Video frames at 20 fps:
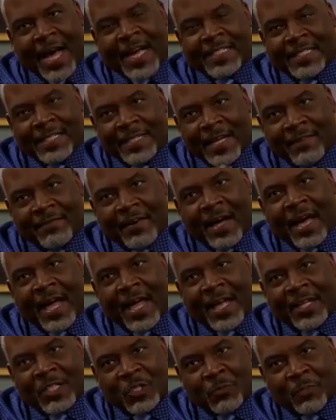I never
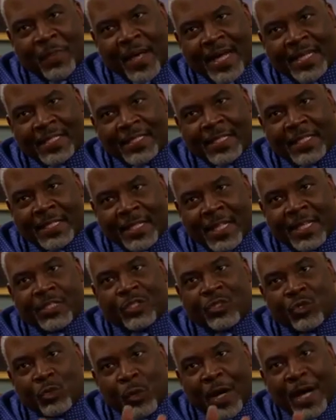expected this
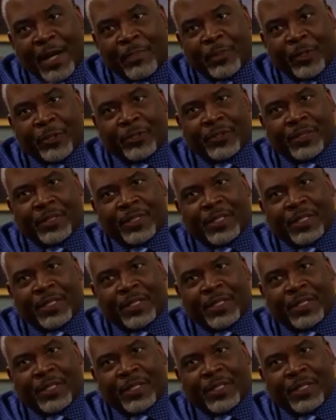to happen.